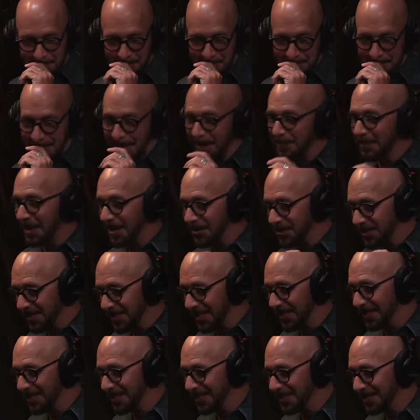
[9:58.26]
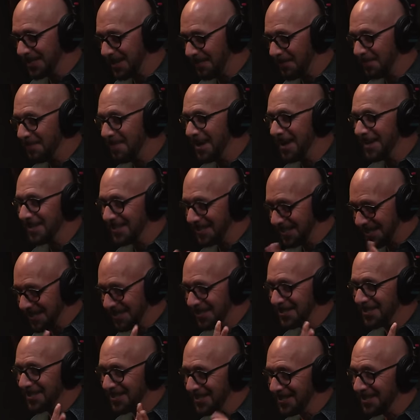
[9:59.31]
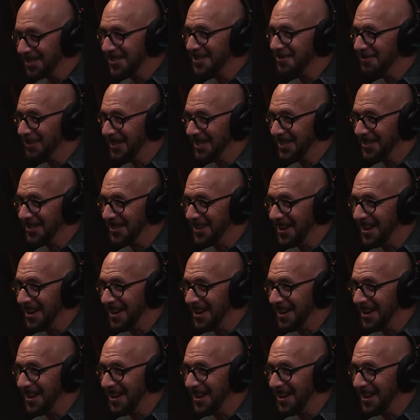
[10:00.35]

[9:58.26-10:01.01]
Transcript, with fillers: and I'm not just saying this because Kevin passed it; he's just a really good